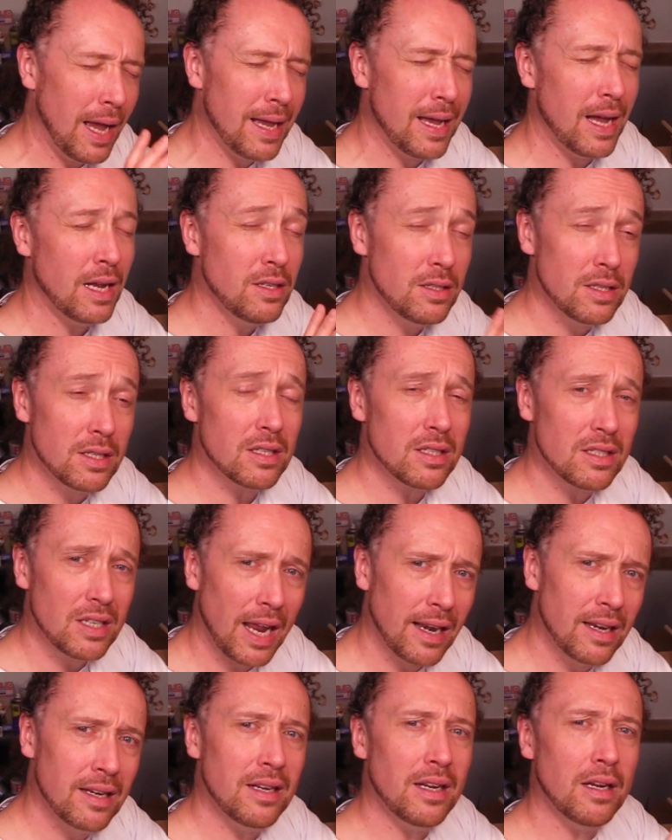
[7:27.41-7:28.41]

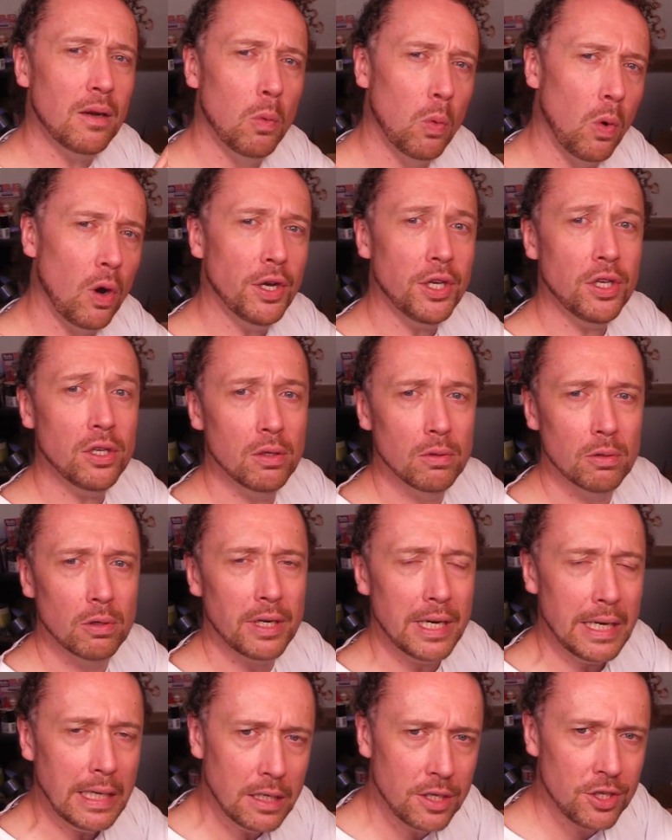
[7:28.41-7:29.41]
understanding why you
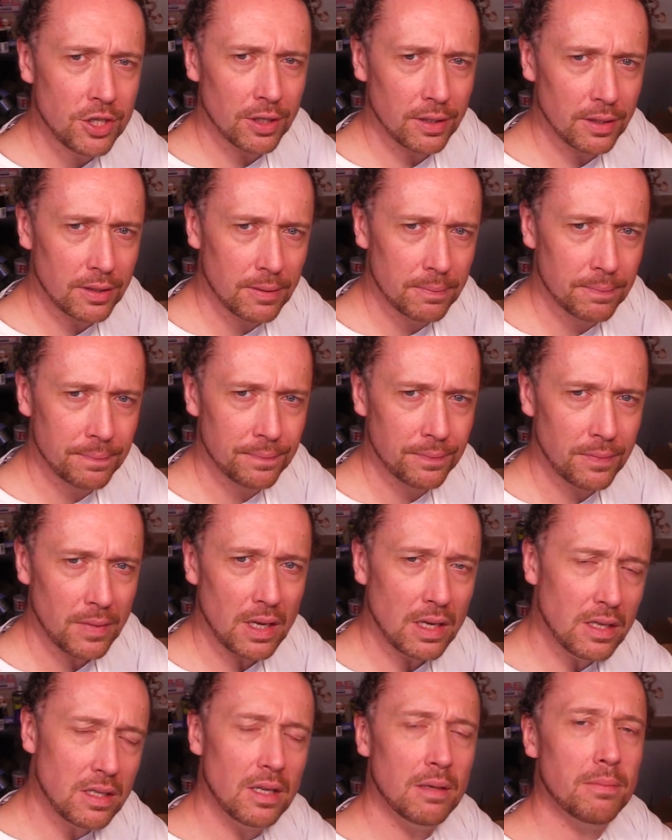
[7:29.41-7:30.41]
were injured.
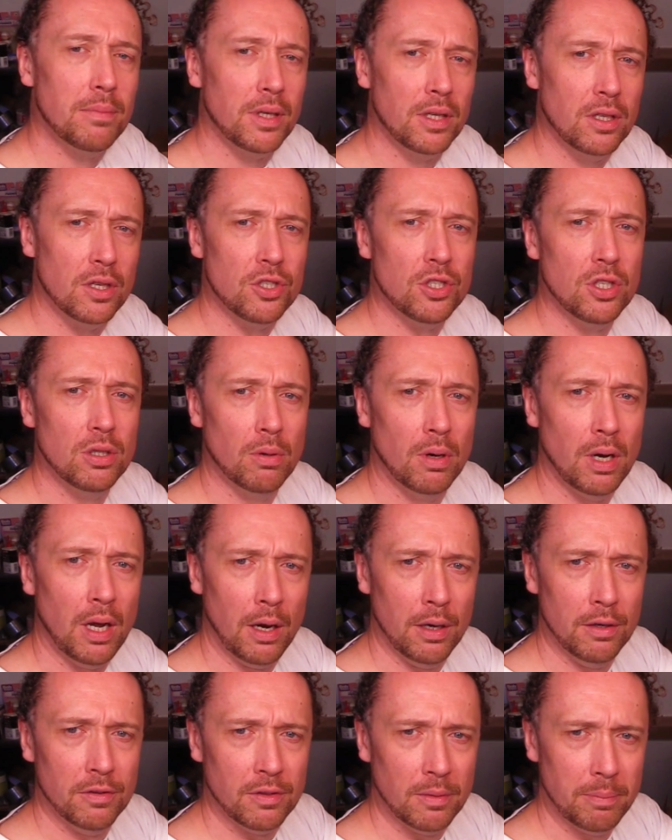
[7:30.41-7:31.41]
Is it because you were
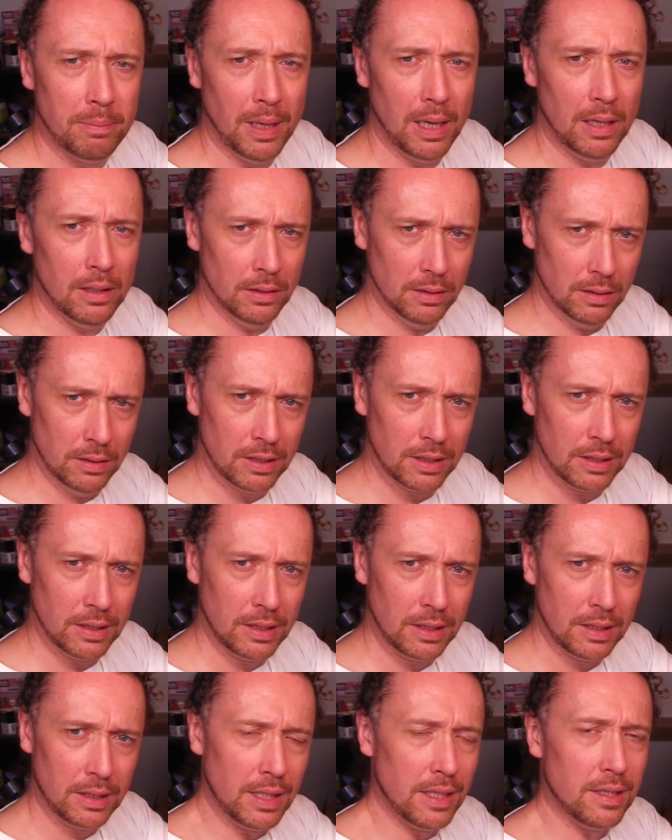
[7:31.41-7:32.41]
overbowed?
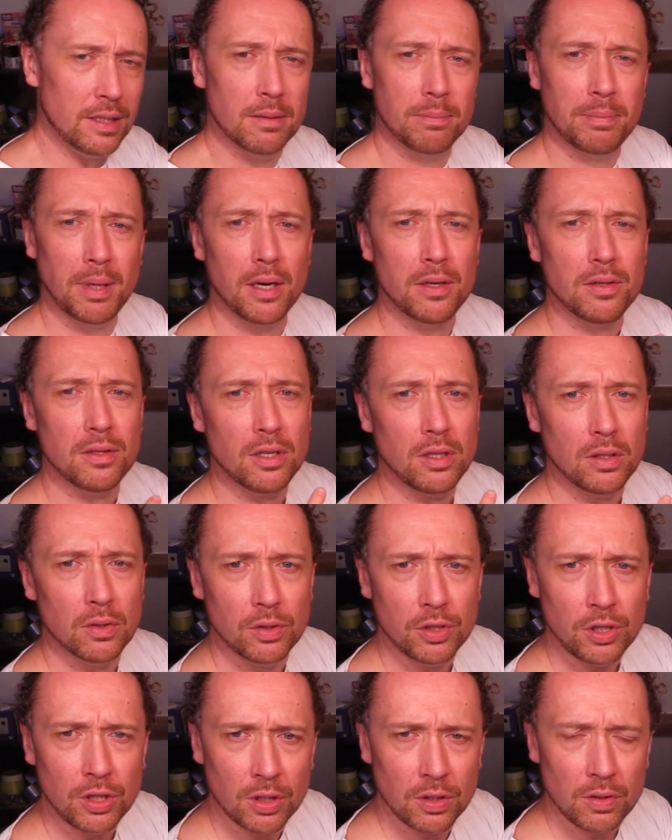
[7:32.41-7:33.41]
Is the bow that
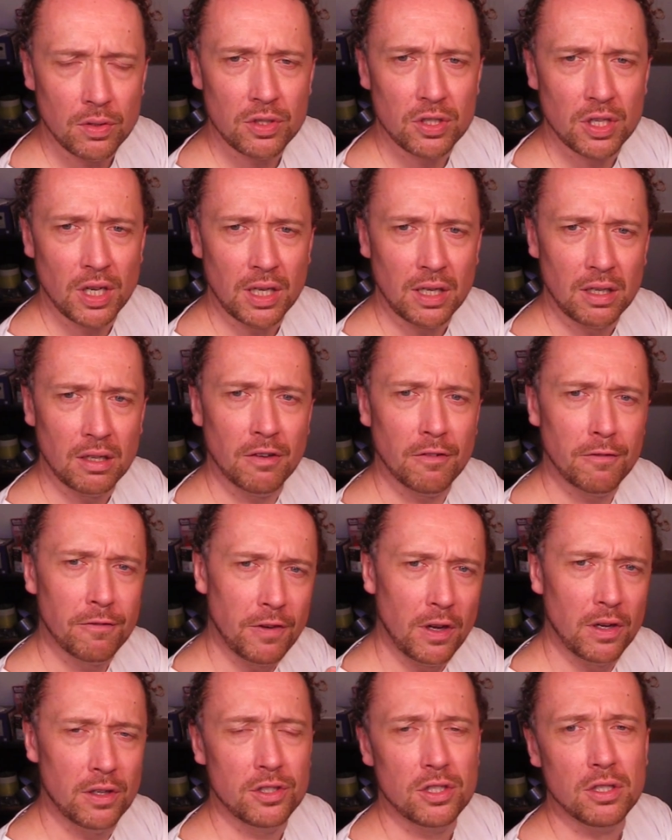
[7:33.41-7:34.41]
you're using
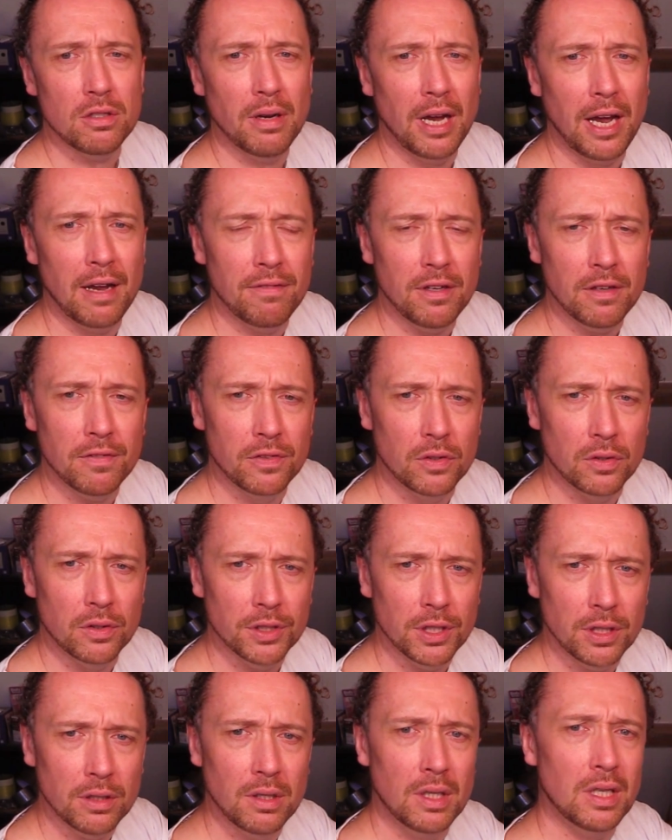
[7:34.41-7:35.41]
far too heavy
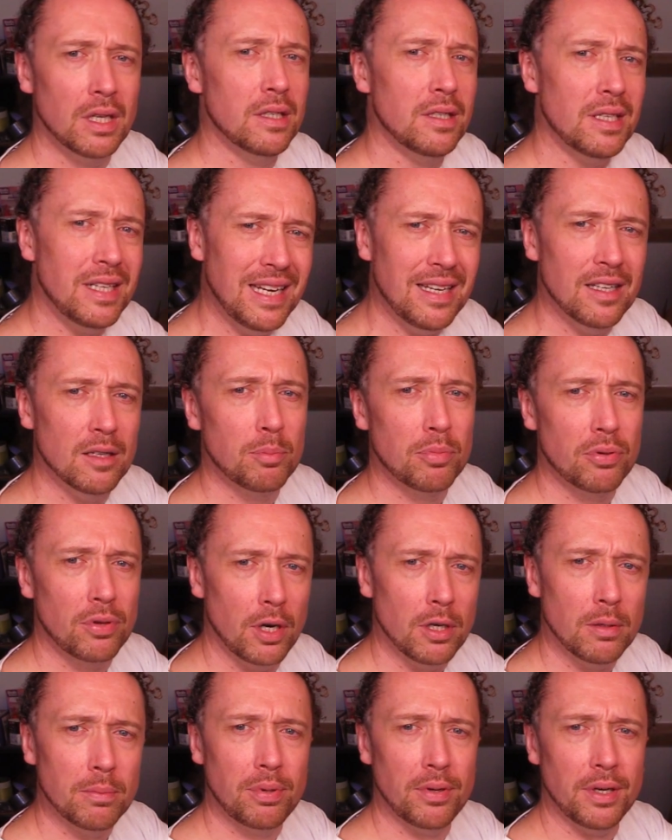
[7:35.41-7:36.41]
for you and
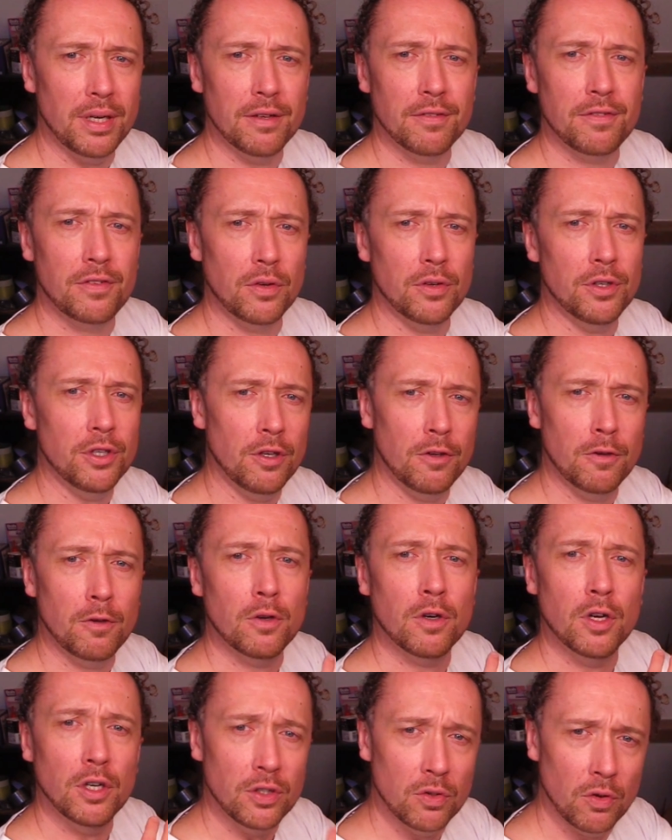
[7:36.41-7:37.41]
inappropriate for you
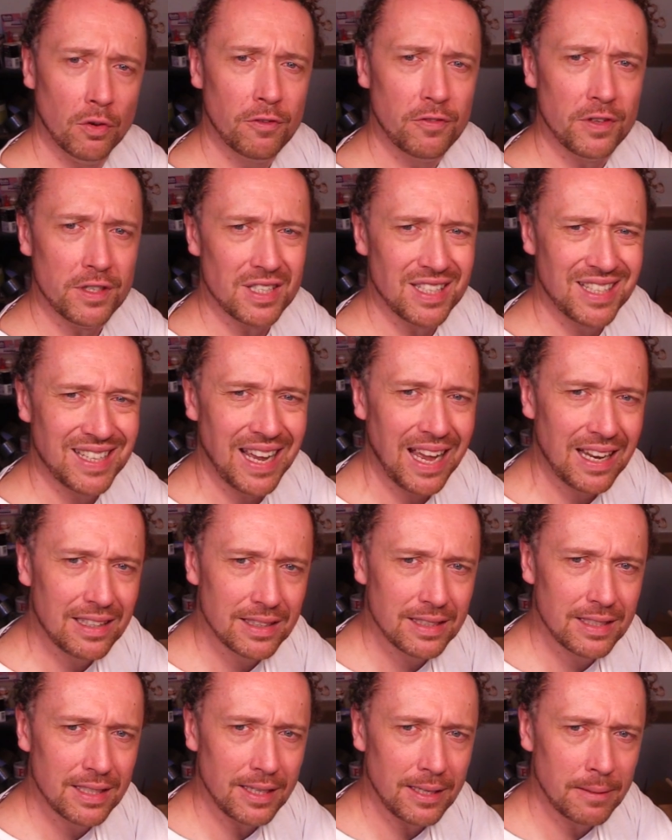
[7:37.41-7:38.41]
and your
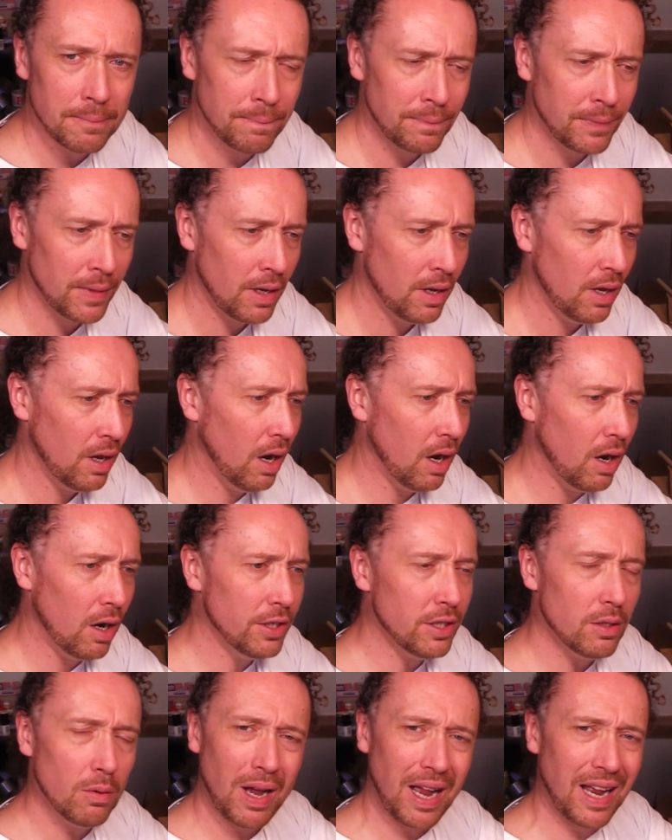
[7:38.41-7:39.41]
physicality? Are
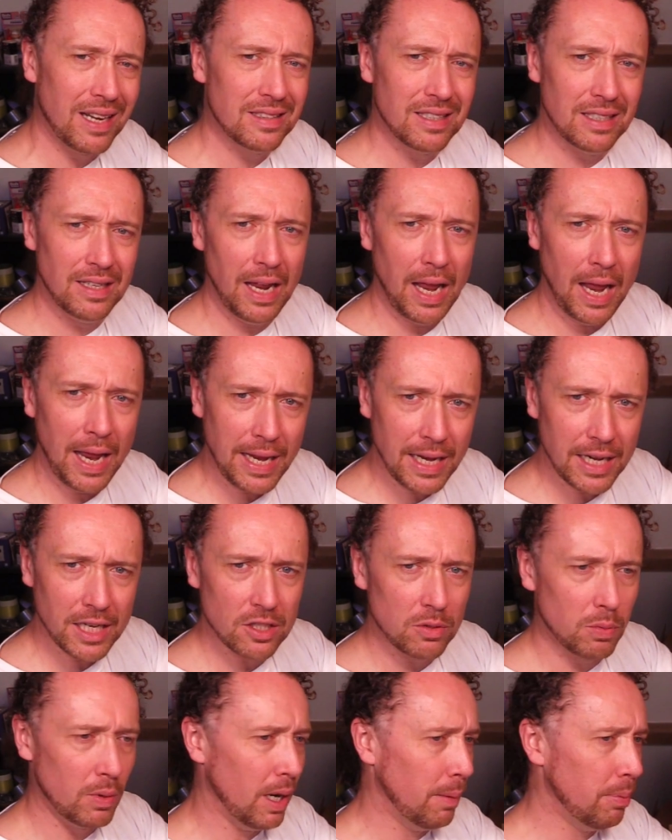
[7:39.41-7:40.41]
you at an
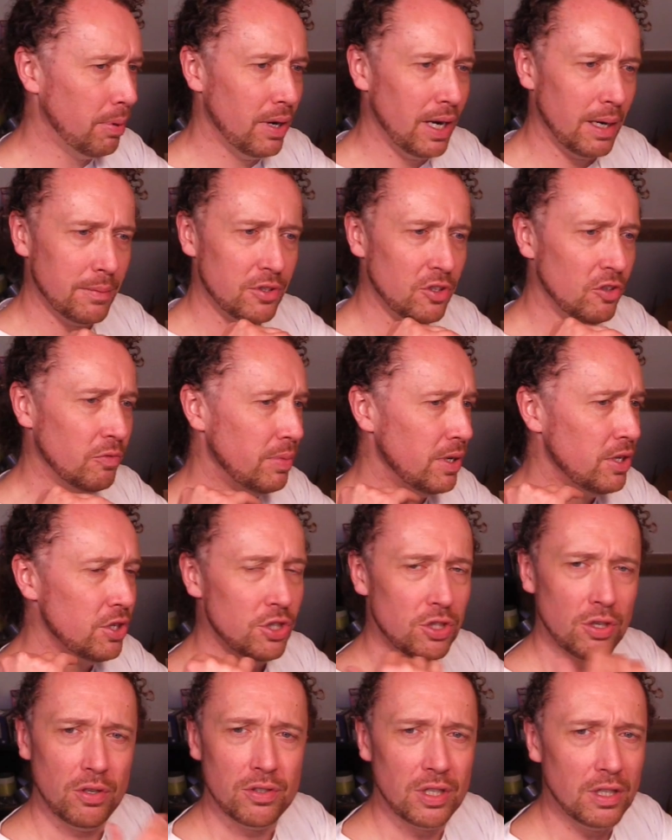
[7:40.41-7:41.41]
age where perhaps you've been
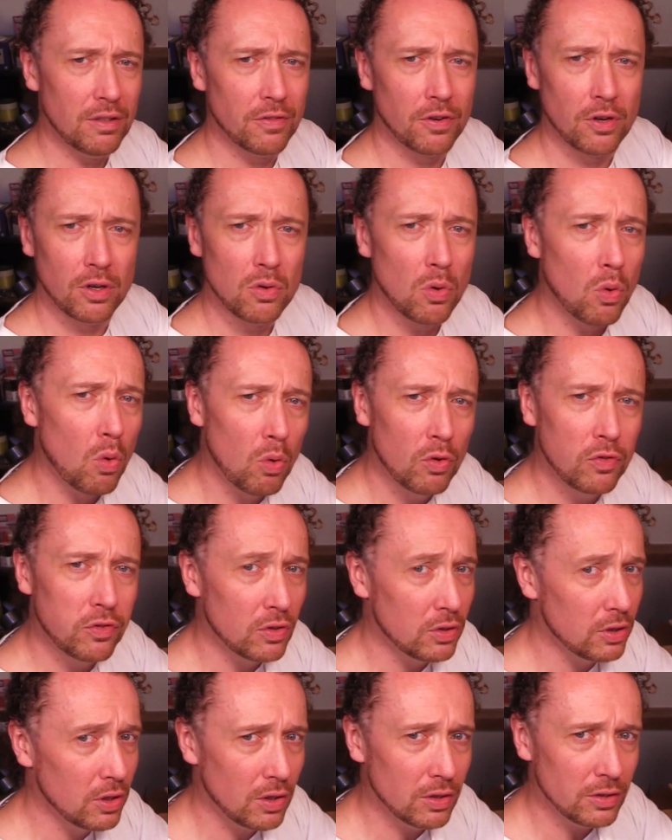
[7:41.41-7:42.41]
shooting for an
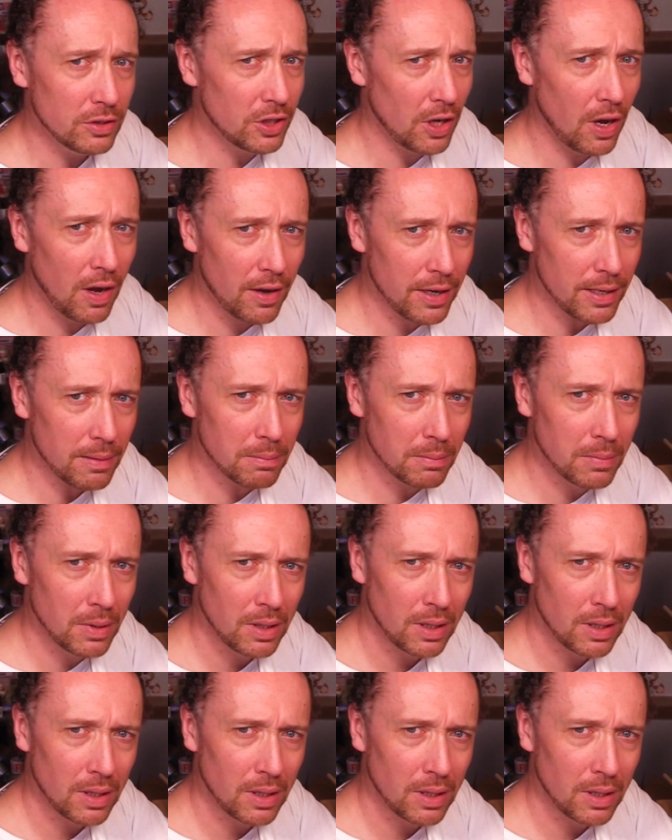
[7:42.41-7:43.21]
awful long time?